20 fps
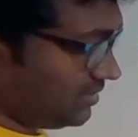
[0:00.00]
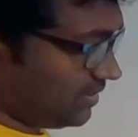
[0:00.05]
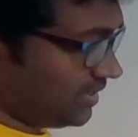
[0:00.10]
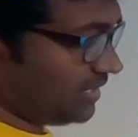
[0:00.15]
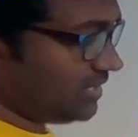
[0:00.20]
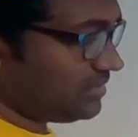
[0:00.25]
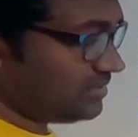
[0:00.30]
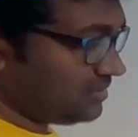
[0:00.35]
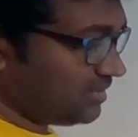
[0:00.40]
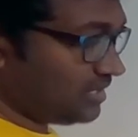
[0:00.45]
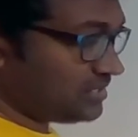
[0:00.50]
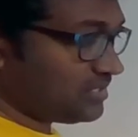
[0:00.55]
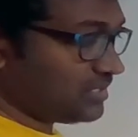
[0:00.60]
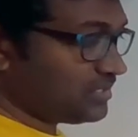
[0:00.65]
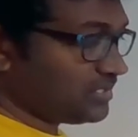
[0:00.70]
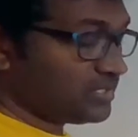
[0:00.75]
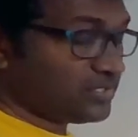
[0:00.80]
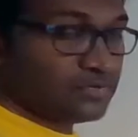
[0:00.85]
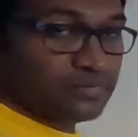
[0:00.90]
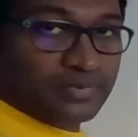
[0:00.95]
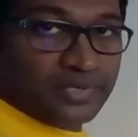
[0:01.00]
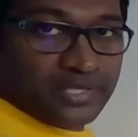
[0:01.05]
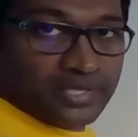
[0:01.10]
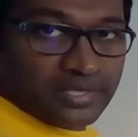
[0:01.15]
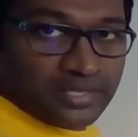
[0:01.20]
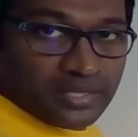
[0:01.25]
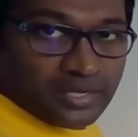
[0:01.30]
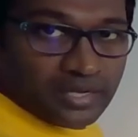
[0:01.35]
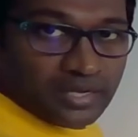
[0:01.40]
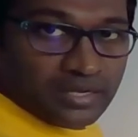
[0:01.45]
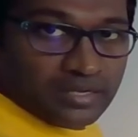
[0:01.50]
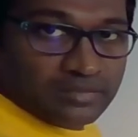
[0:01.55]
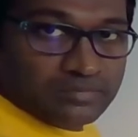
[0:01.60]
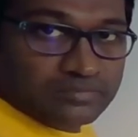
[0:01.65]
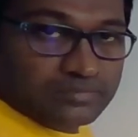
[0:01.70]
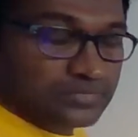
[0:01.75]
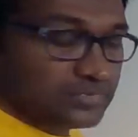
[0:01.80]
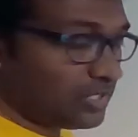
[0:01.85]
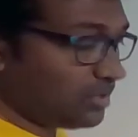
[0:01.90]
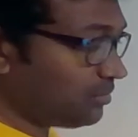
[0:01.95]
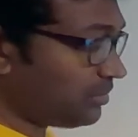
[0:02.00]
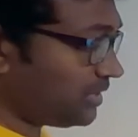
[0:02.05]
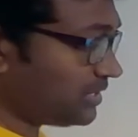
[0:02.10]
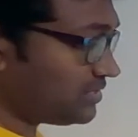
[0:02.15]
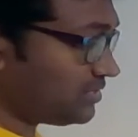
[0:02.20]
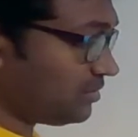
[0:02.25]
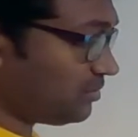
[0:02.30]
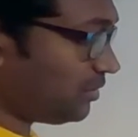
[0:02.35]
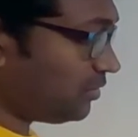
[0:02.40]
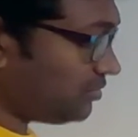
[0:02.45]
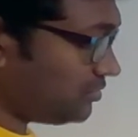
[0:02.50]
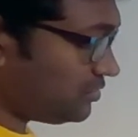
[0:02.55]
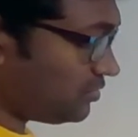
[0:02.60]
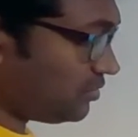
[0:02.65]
Okay, there's nothing to be surprised about.